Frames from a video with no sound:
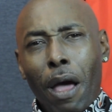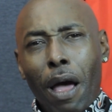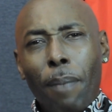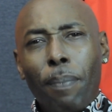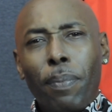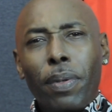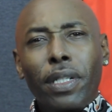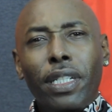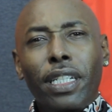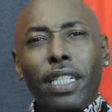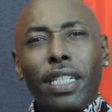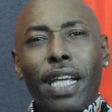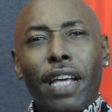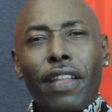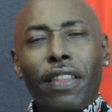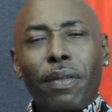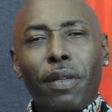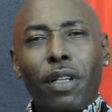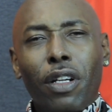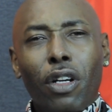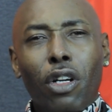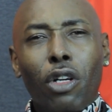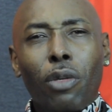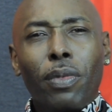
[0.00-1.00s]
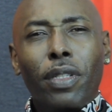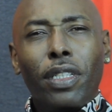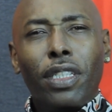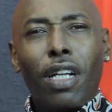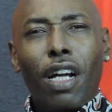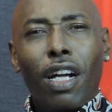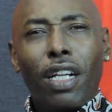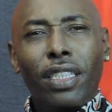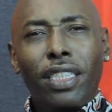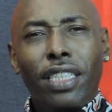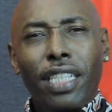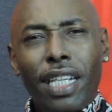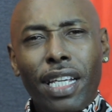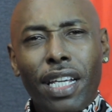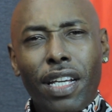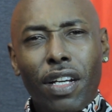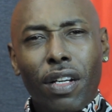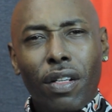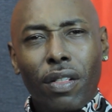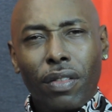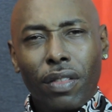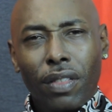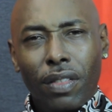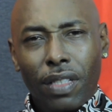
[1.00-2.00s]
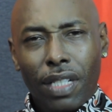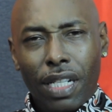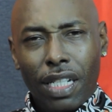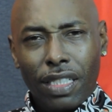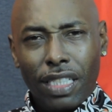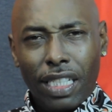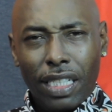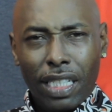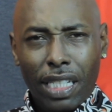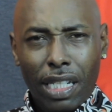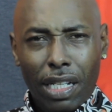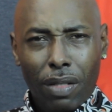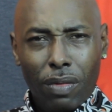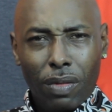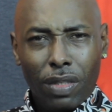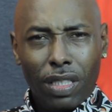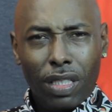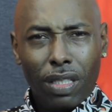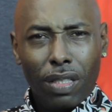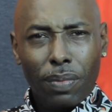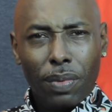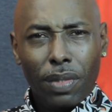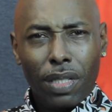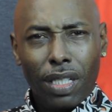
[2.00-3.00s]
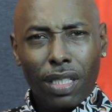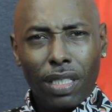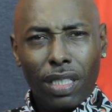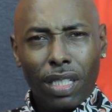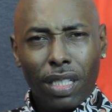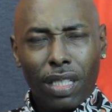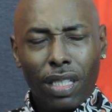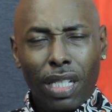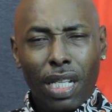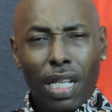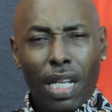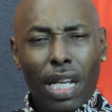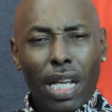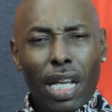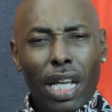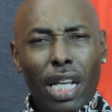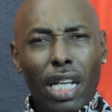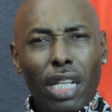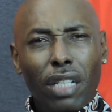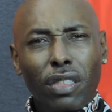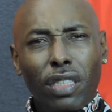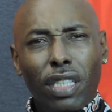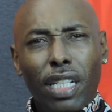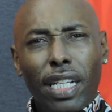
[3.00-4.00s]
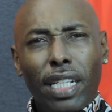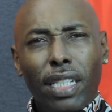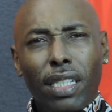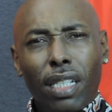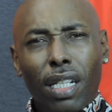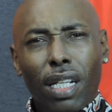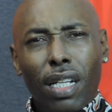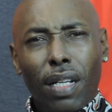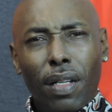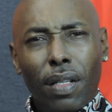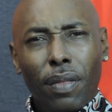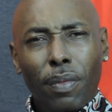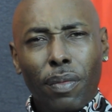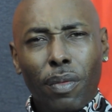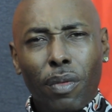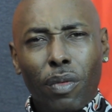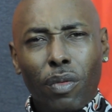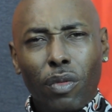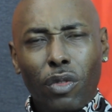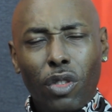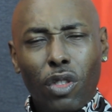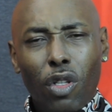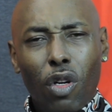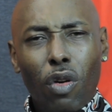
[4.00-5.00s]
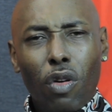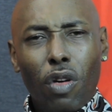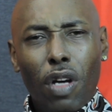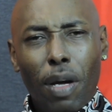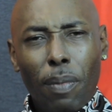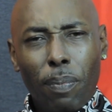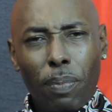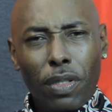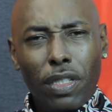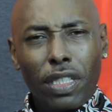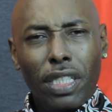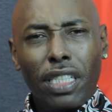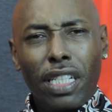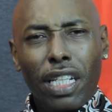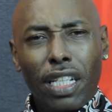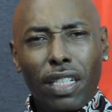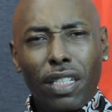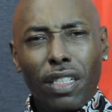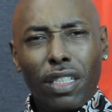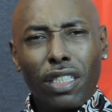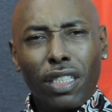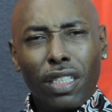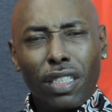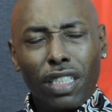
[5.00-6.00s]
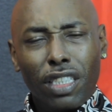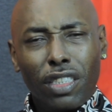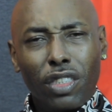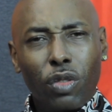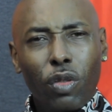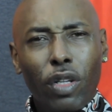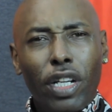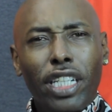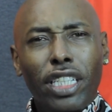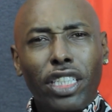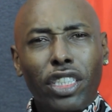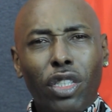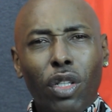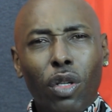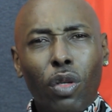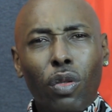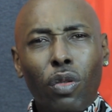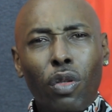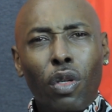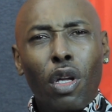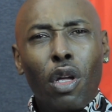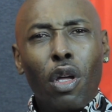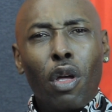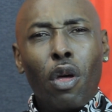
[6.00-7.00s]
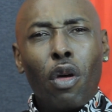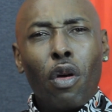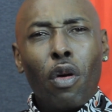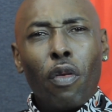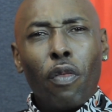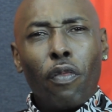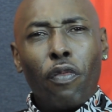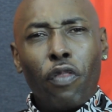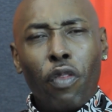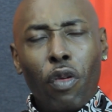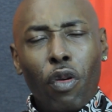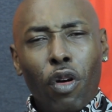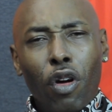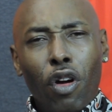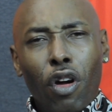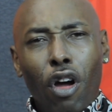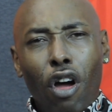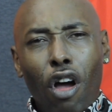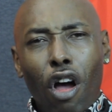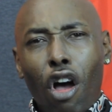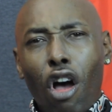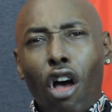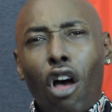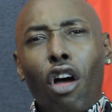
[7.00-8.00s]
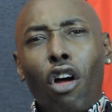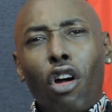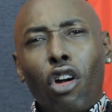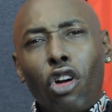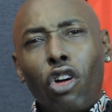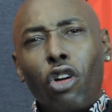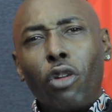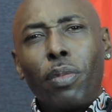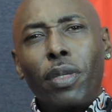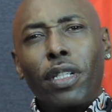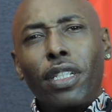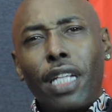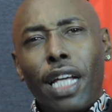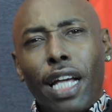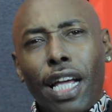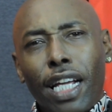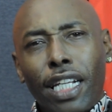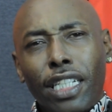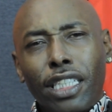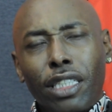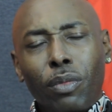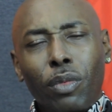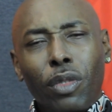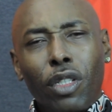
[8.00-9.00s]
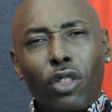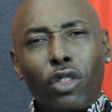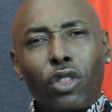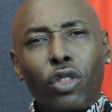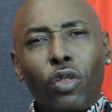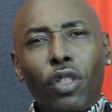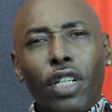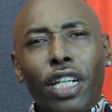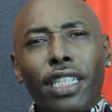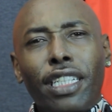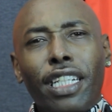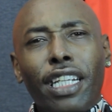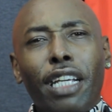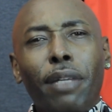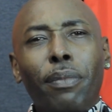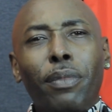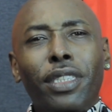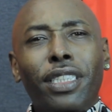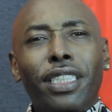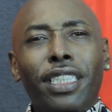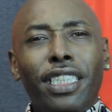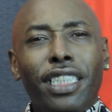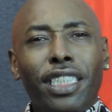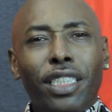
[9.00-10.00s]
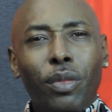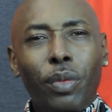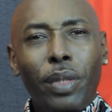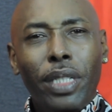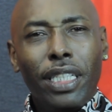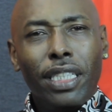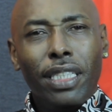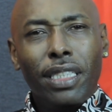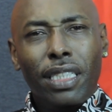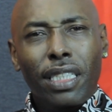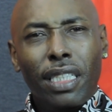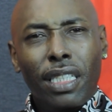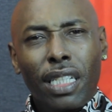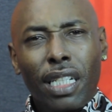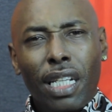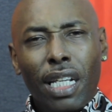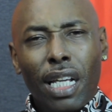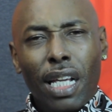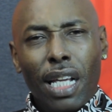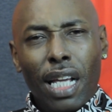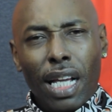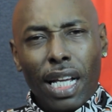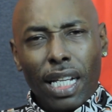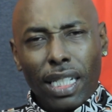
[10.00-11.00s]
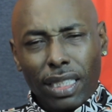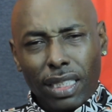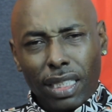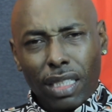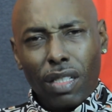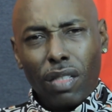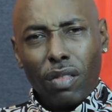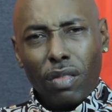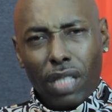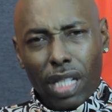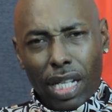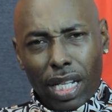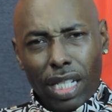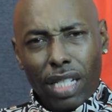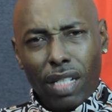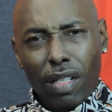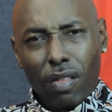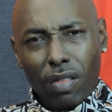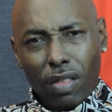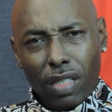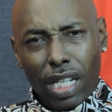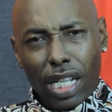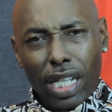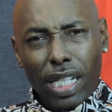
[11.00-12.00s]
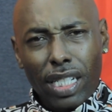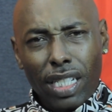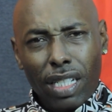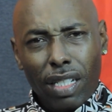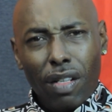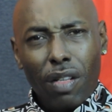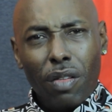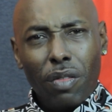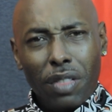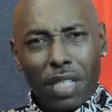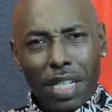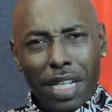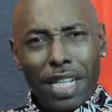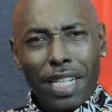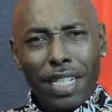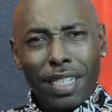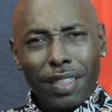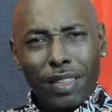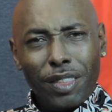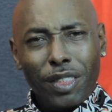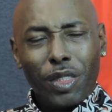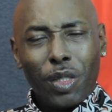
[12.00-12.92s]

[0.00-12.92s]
I'm putting together the Urban Cartel. I was like, Gary, what's the Urban Cartel? He was like, I'm putting together the trade show for all urban lines, and we're gonna do it at the Embassy Suites. I said, okay, okay, okay.